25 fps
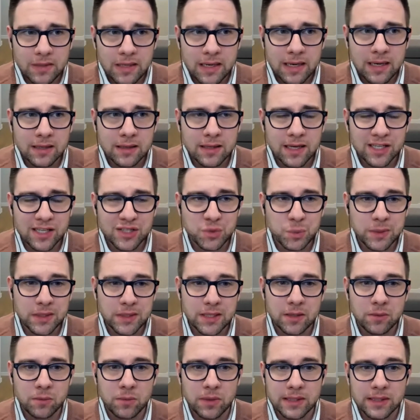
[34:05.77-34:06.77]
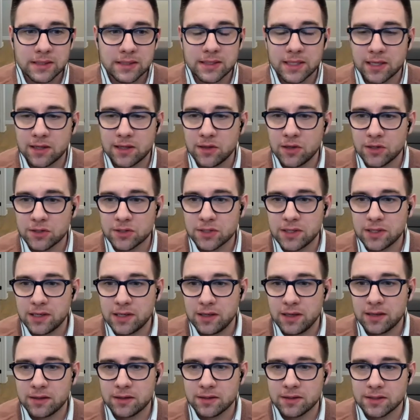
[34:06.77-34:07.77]
and that's really what psychological
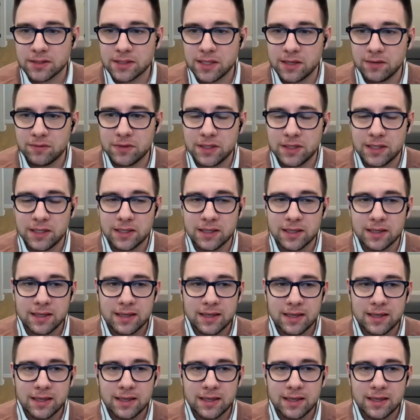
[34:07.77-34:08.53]
health and safety